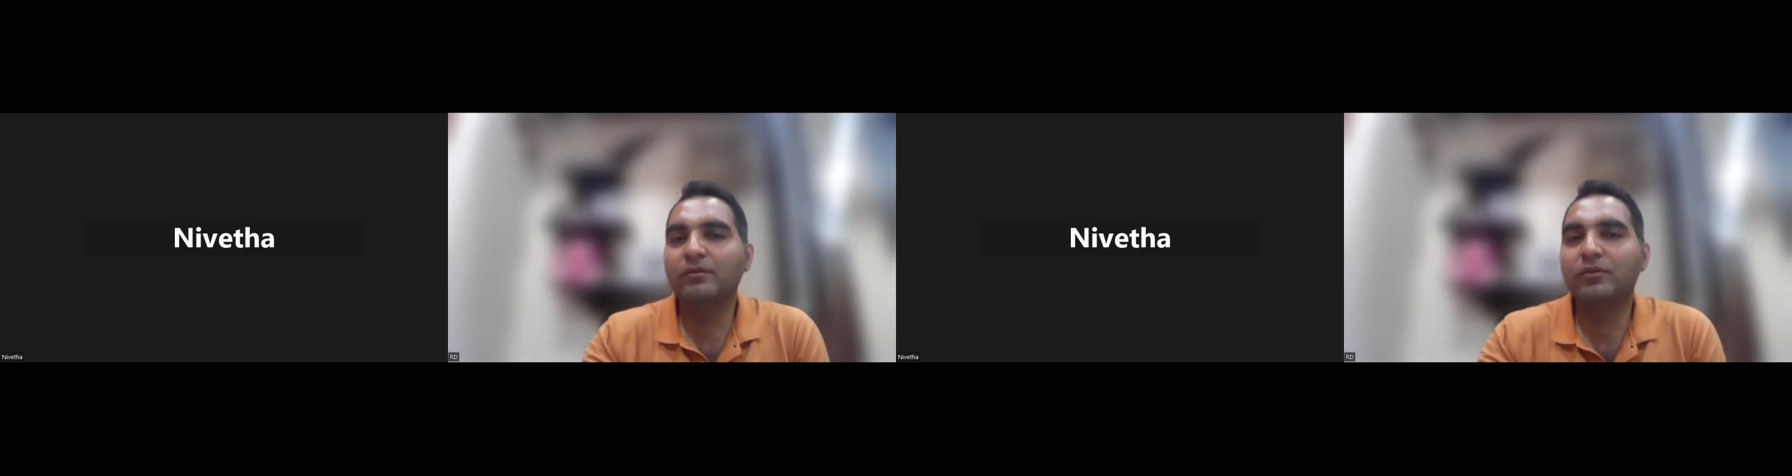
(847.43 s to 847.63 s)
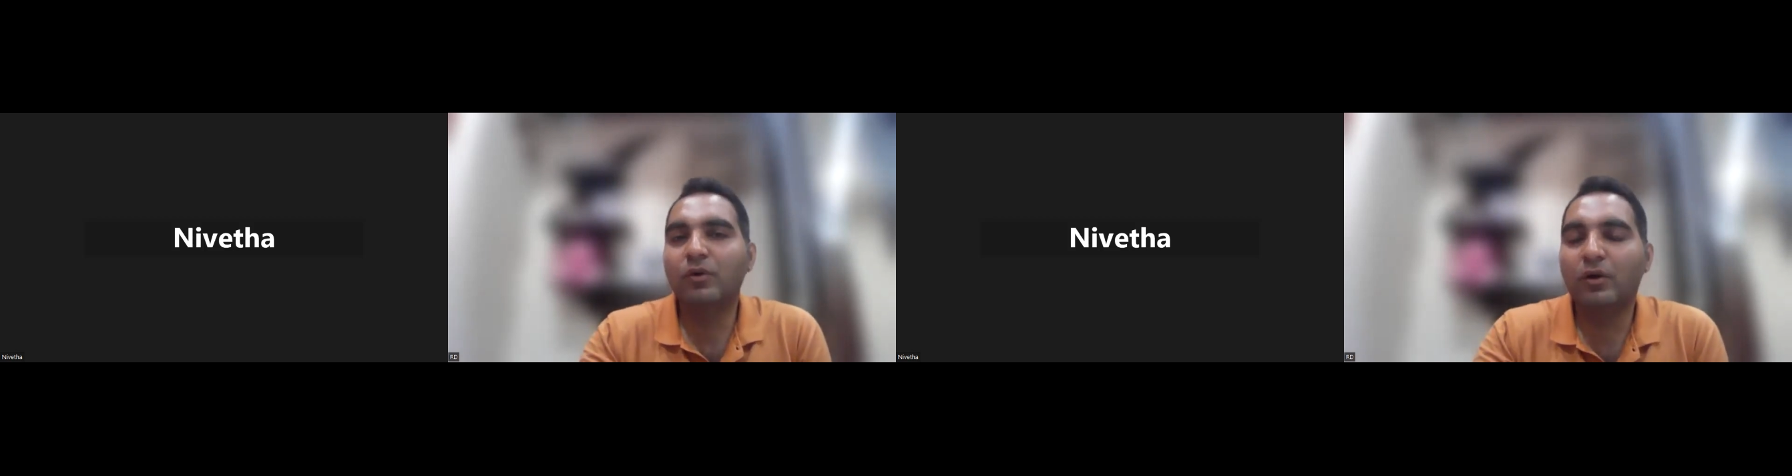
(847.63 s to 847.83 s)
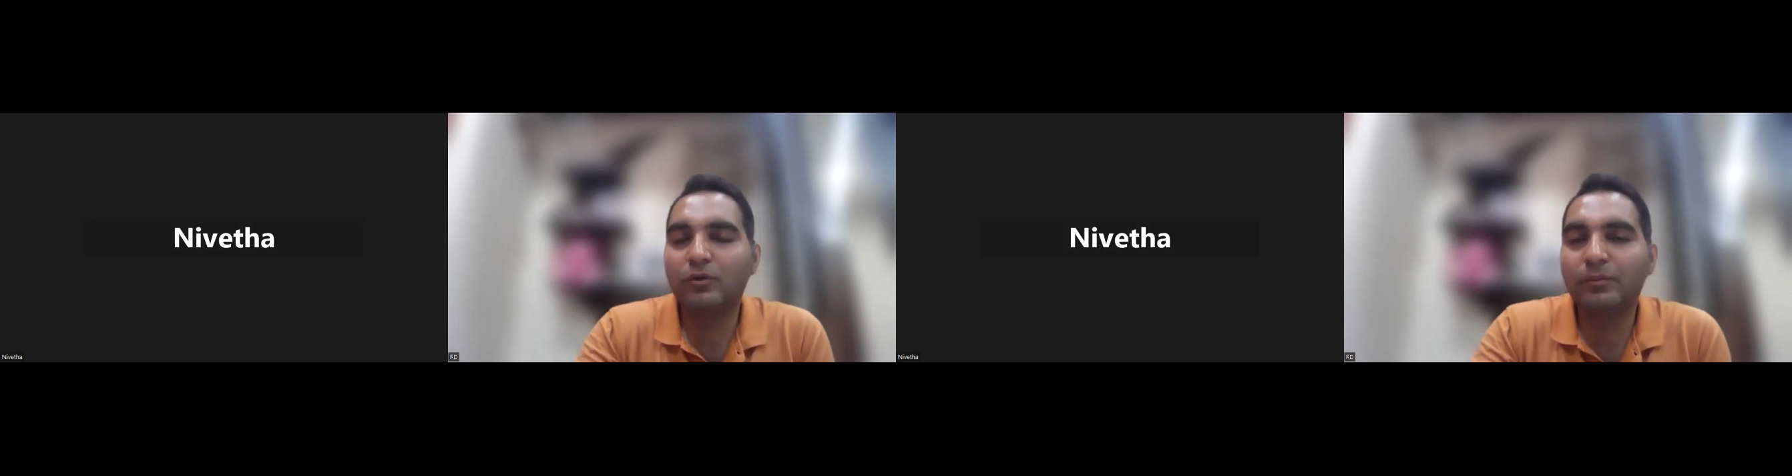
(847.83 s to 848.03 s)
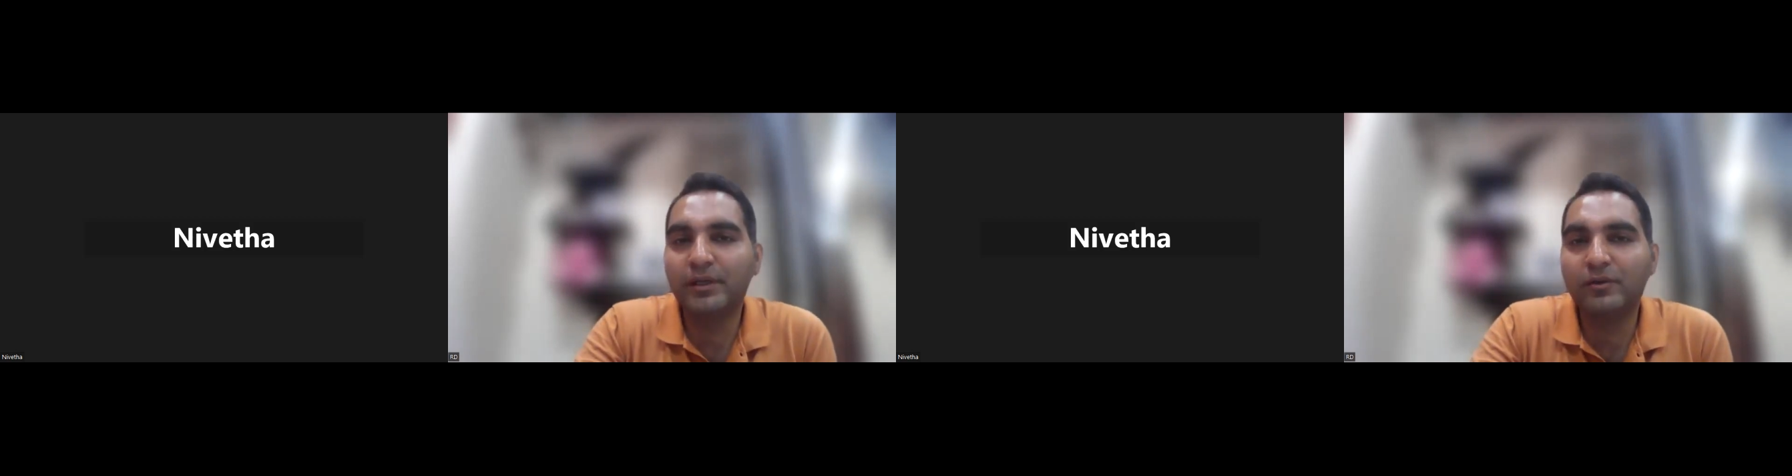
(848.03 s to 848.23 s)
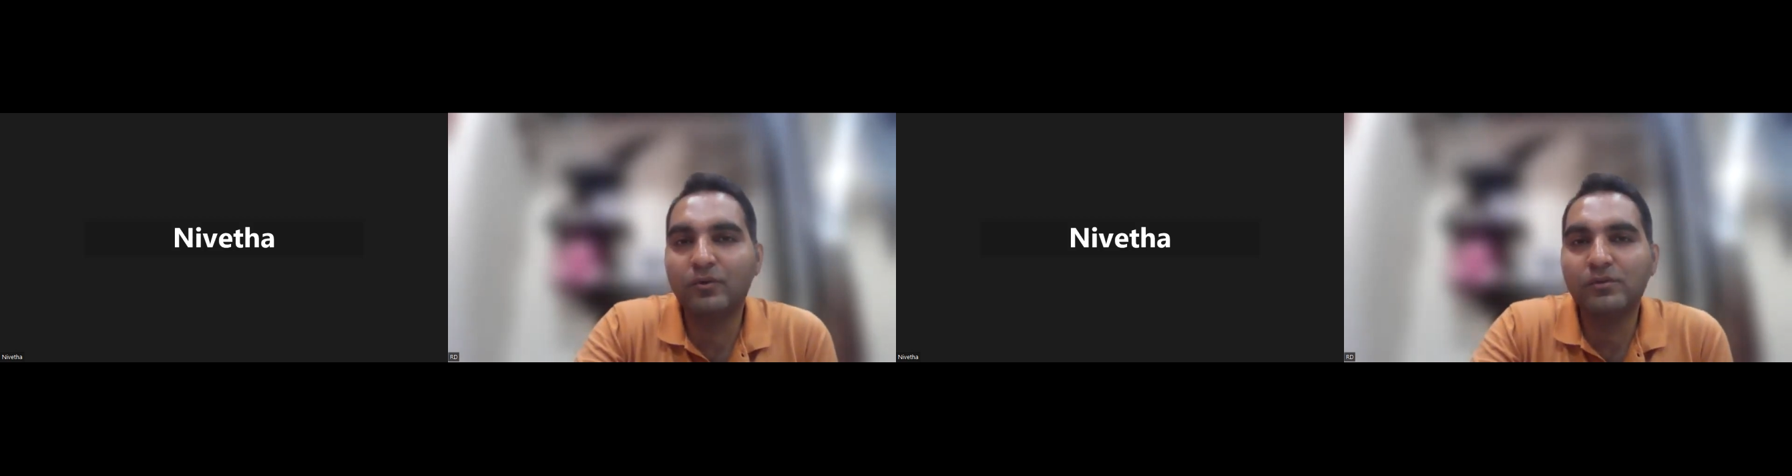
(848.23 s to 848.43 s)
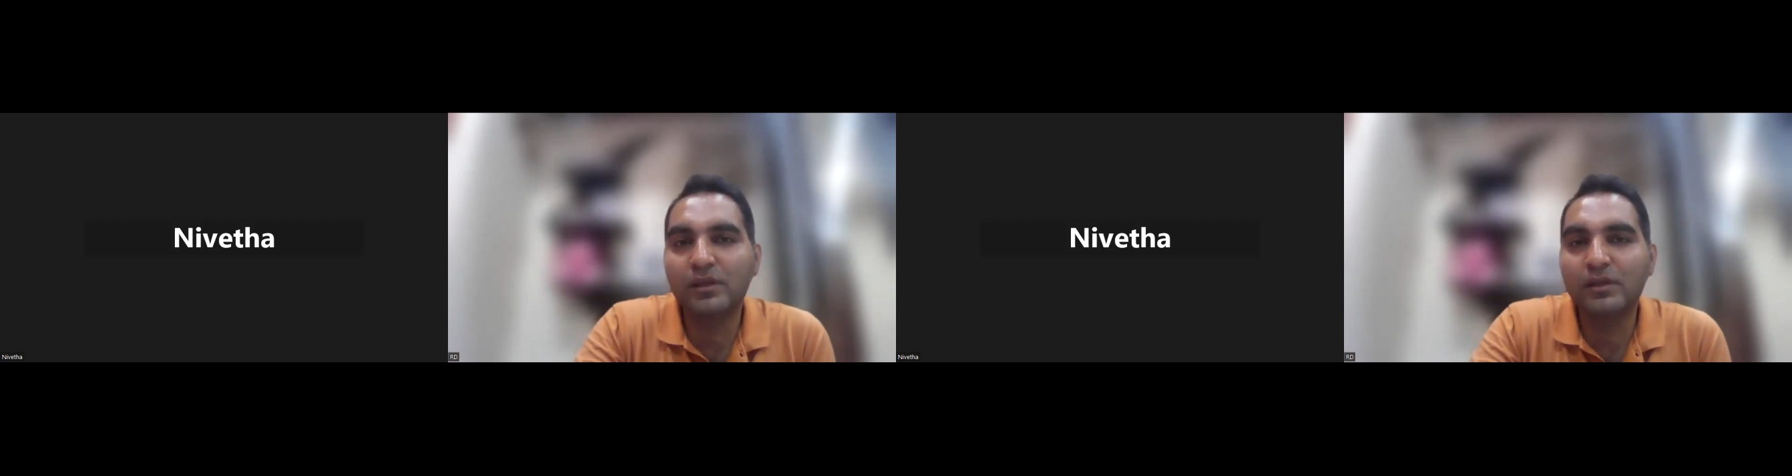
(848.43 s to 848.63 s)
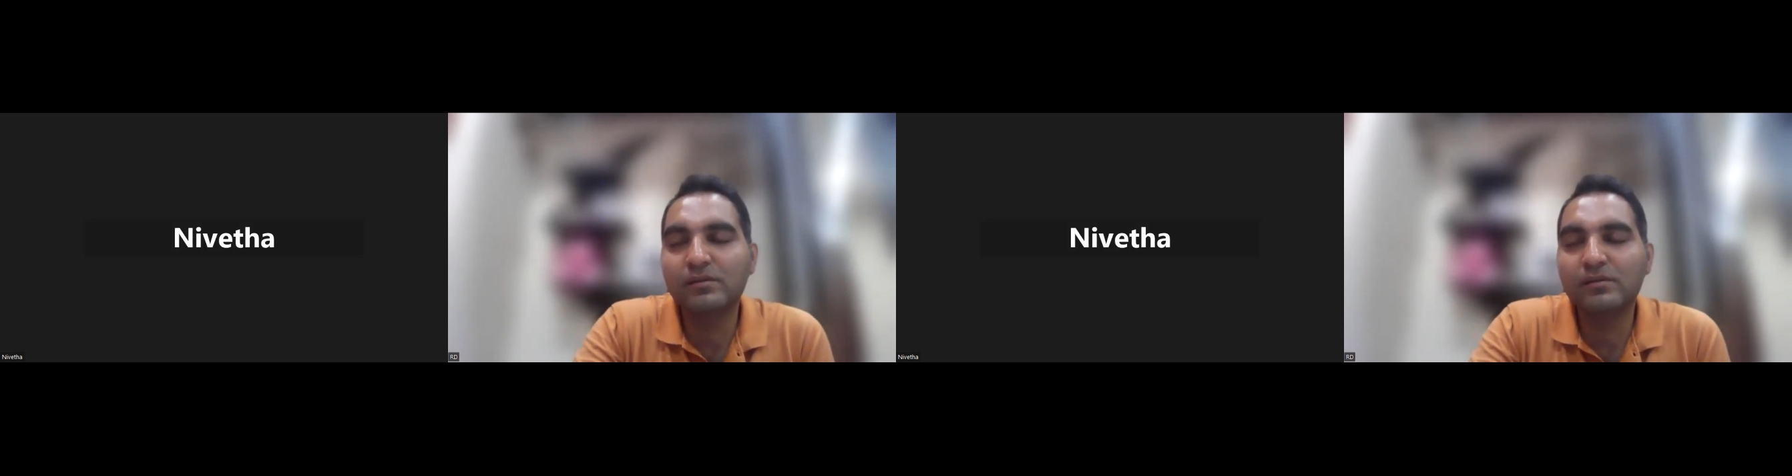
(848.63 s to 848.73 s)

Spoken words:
to automate those things?